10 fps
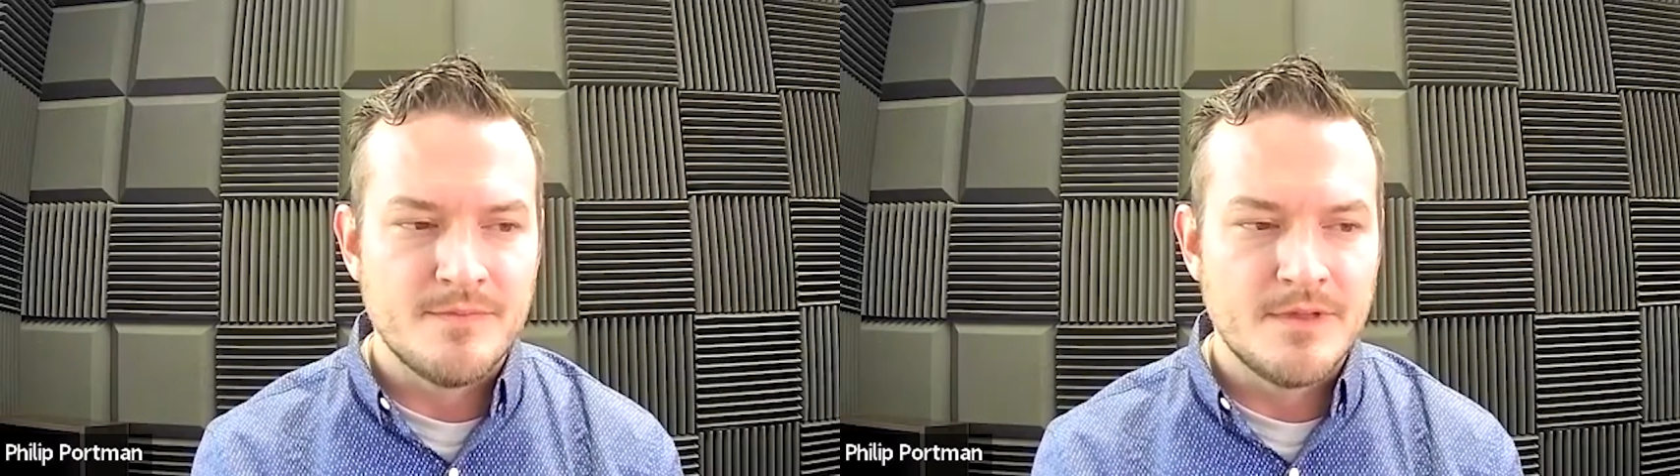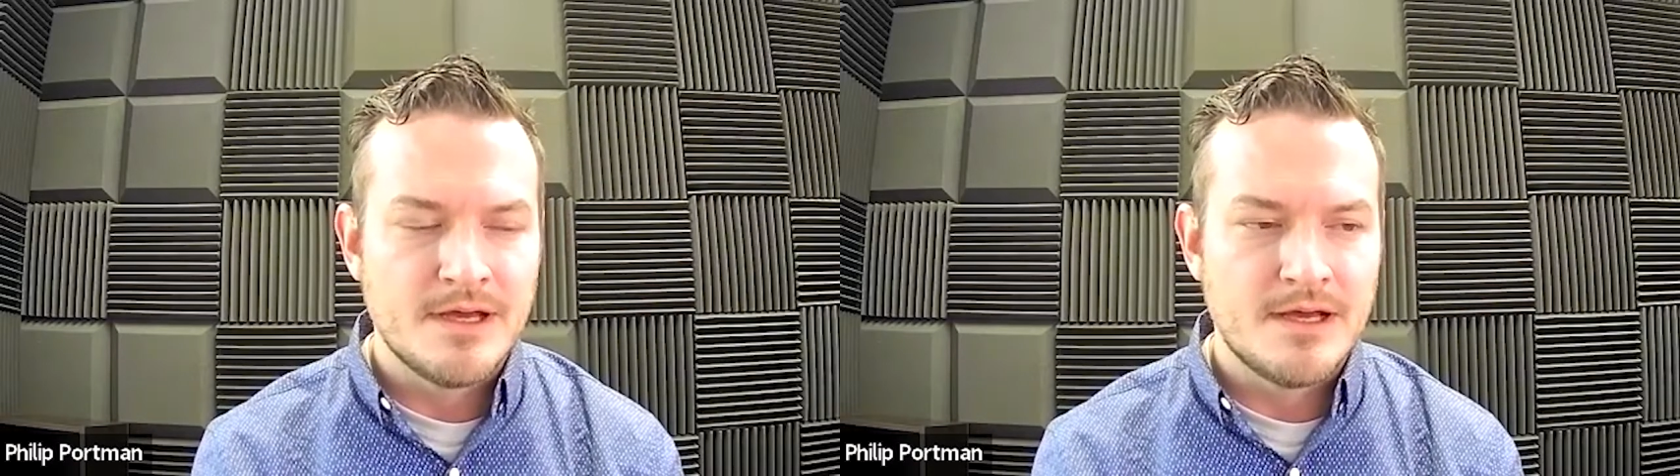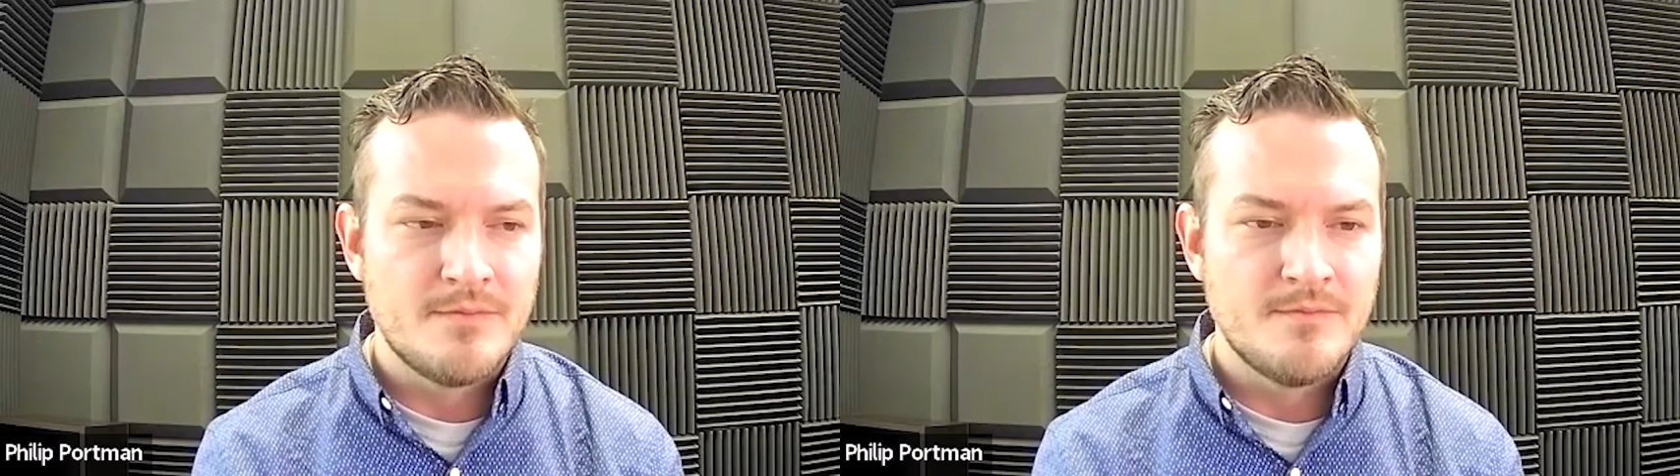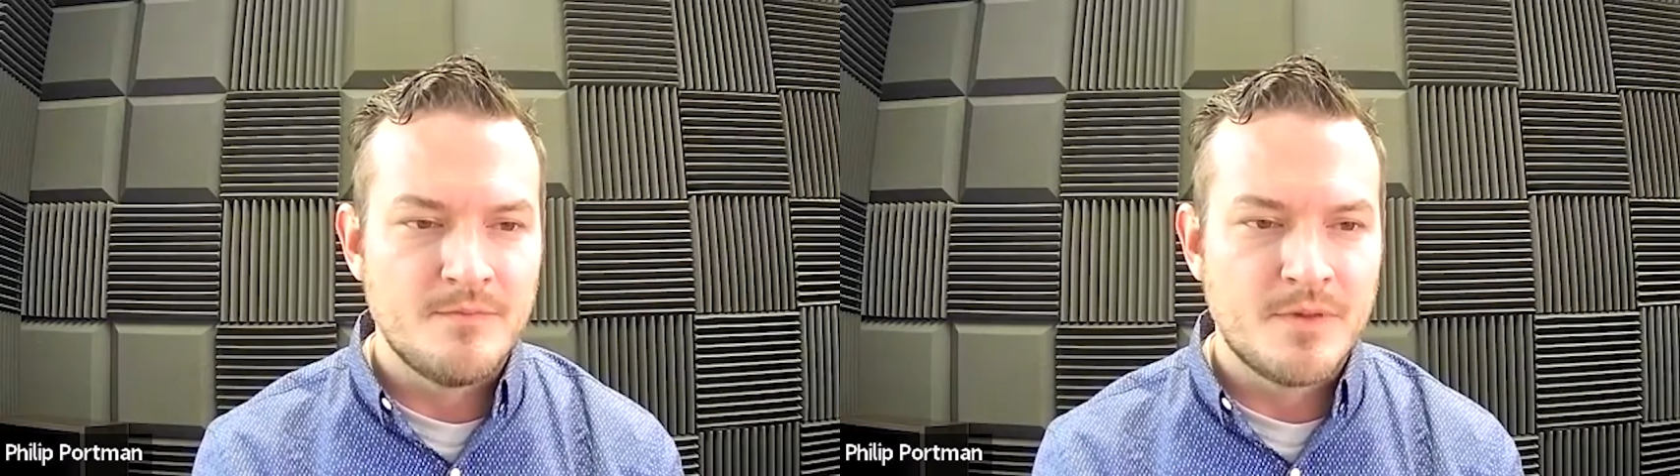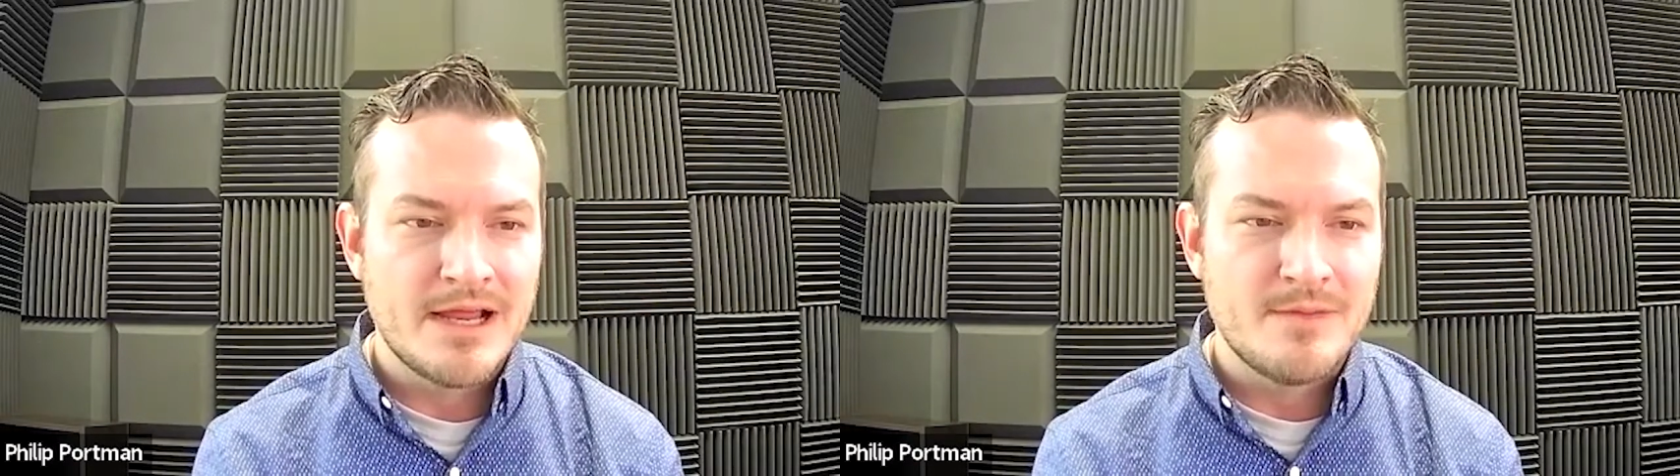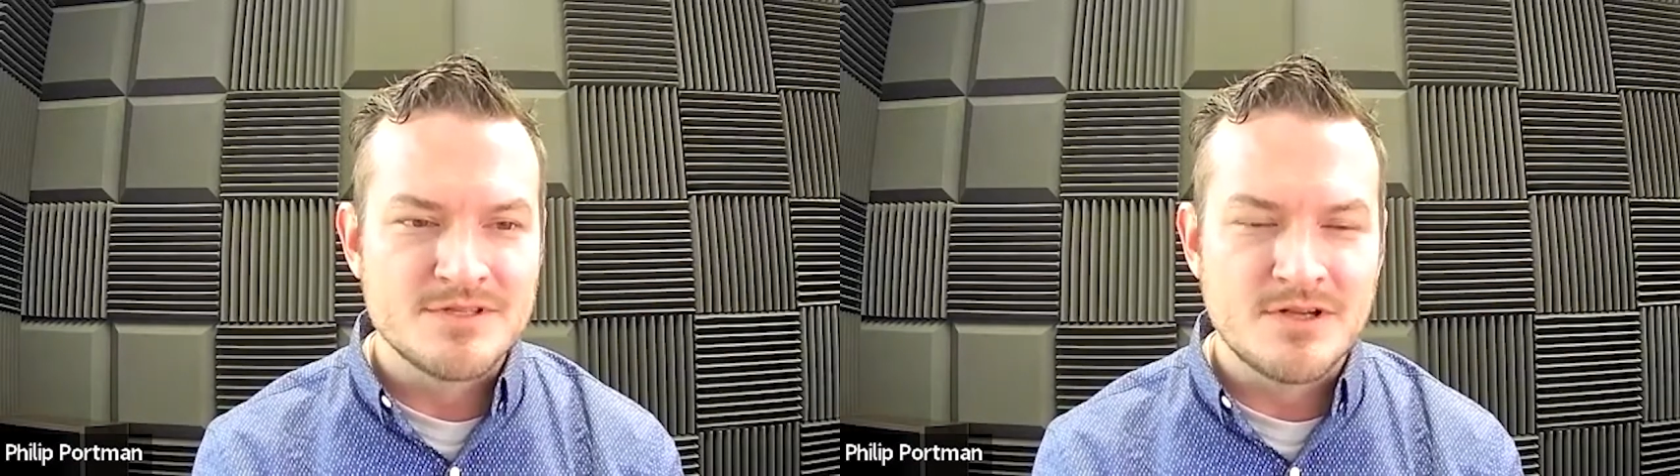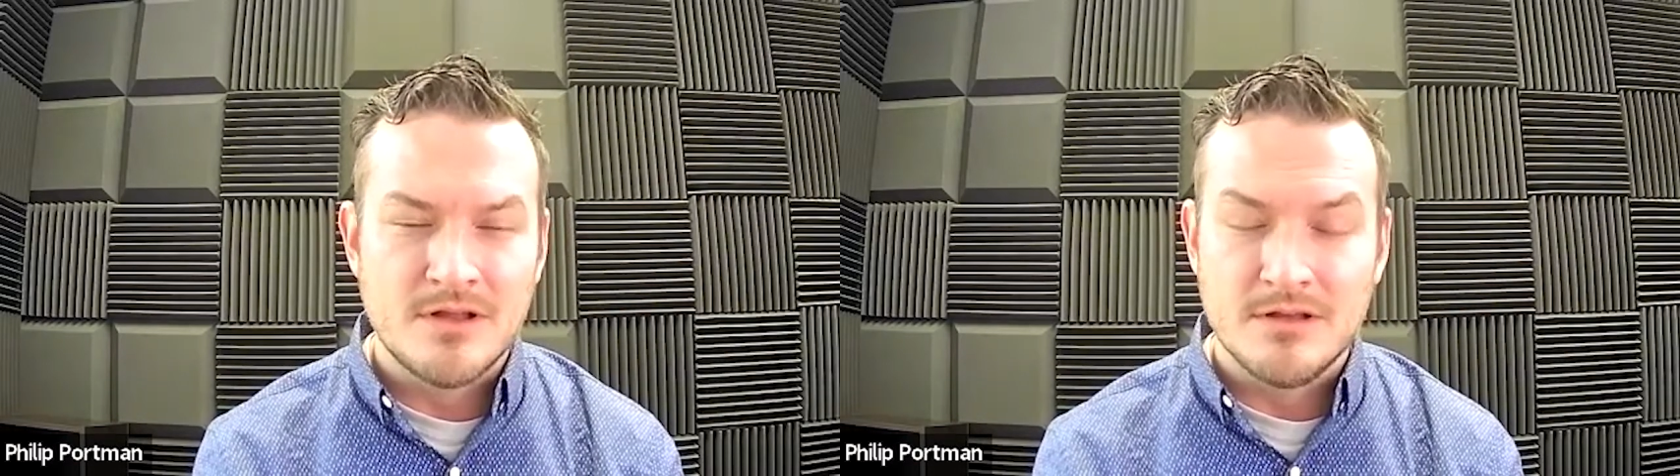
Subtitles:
But I almost call